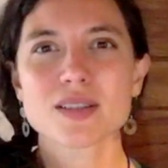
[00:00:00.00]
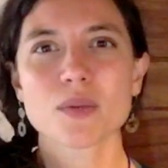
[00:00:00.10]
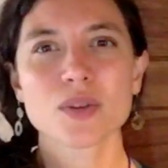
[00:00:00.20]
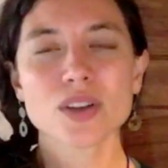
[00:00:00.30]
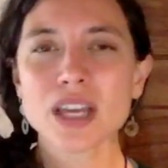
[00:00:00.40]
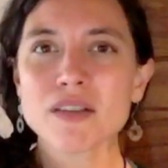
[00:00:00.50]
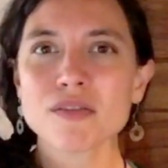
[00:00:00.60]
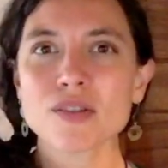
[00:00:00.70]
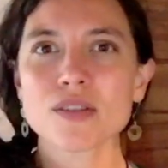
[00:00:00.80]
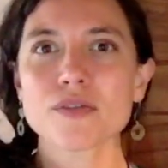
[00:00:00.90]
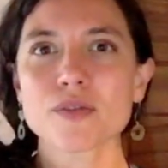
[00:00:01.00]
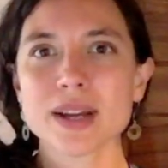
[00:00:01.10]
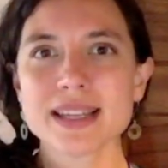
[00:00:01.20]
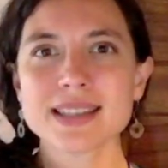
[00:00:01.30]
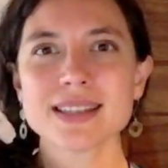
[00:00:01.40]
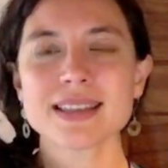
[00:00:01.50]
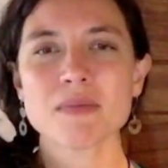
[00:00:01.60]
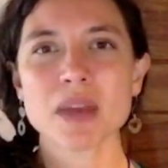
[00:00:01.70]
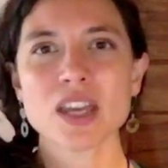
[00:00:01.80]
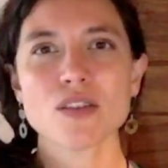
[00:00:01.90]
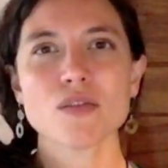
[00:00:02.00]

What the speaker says: So we're looking for the phrases that make you